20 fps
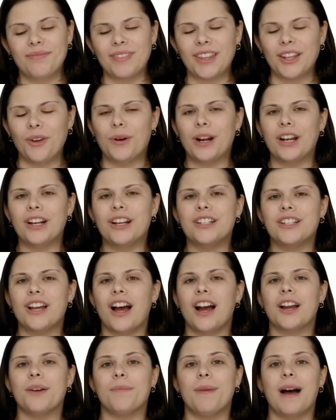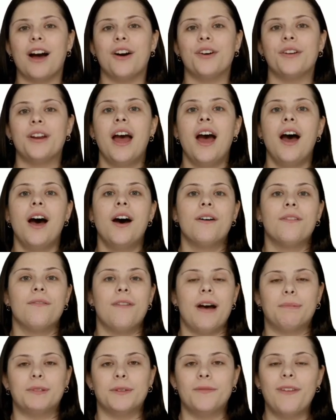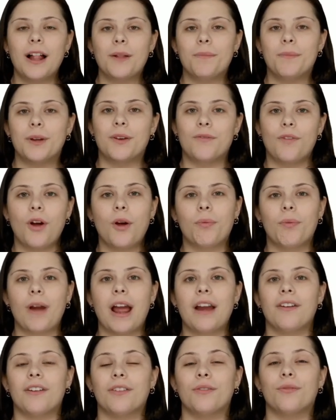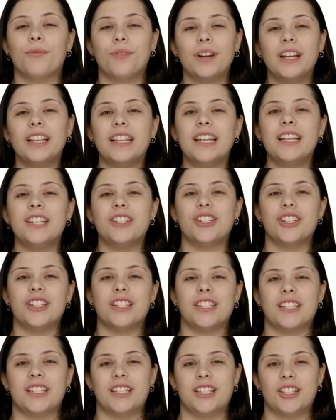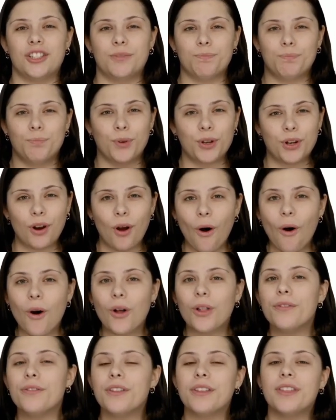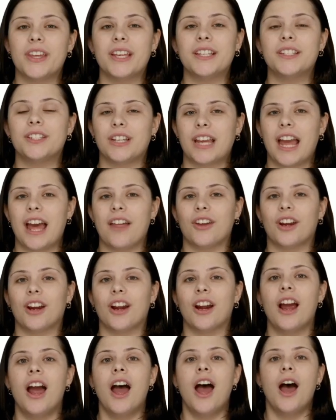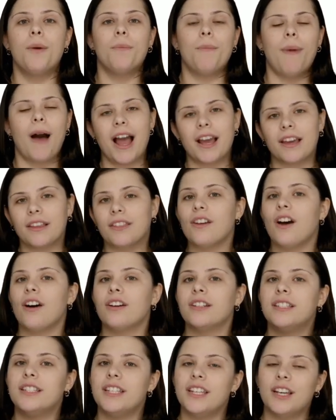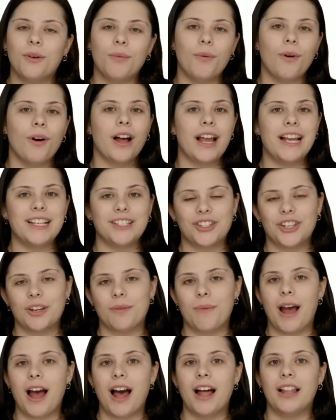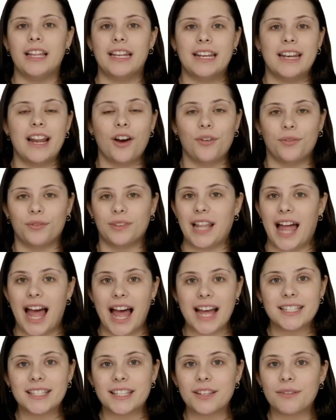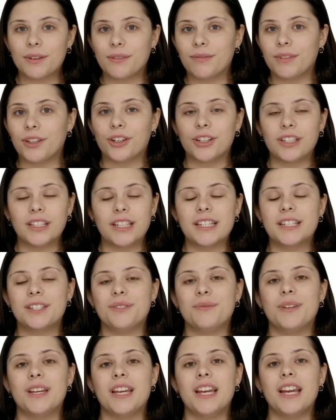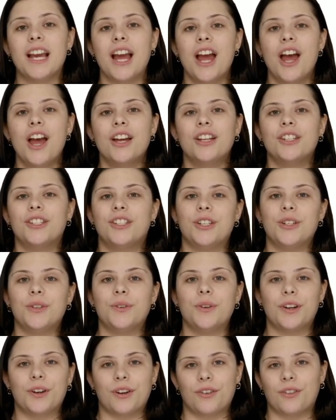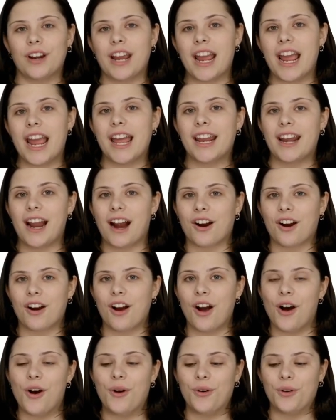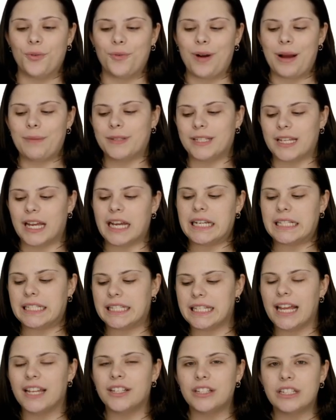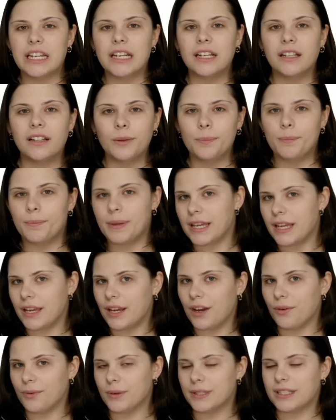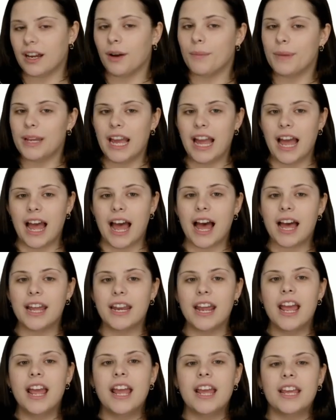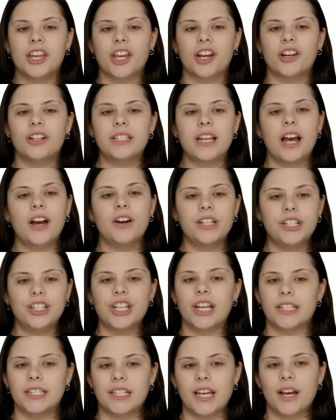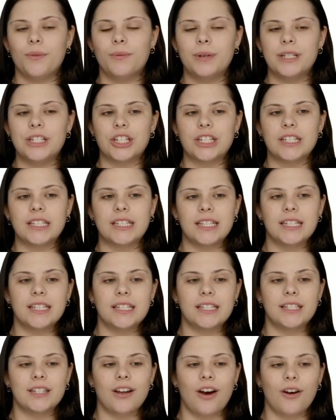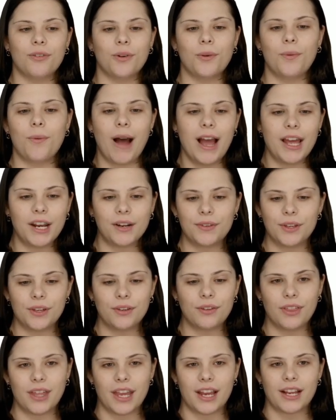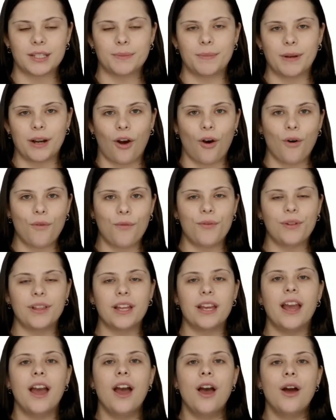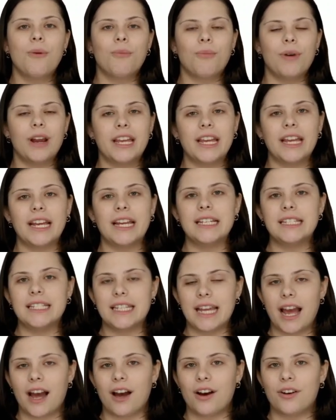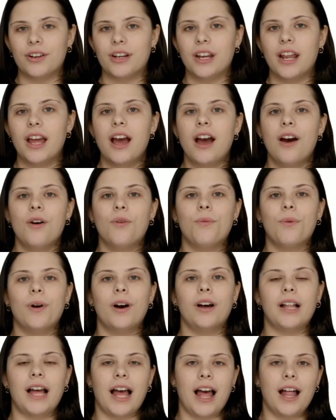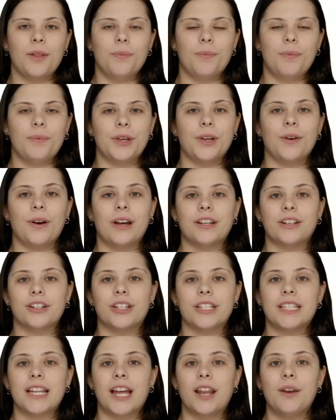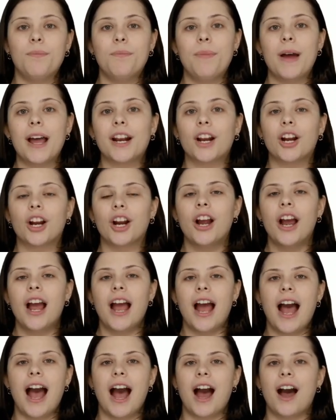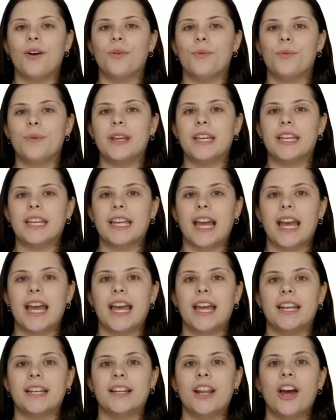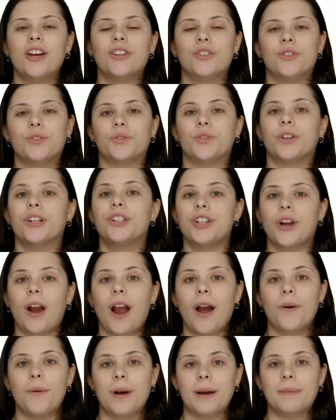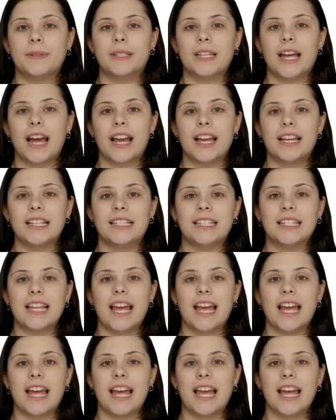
We're going to talk about web development, web programming, really just put all of the things together, Python, SQL, HTML, and now Flask that we've learned this week to create our own websites. And to take a little peek of what's coming ahead, here's our agenda, which consists of quite a few things, but hopefully breaking it down will help you understand better how we can structure our websites.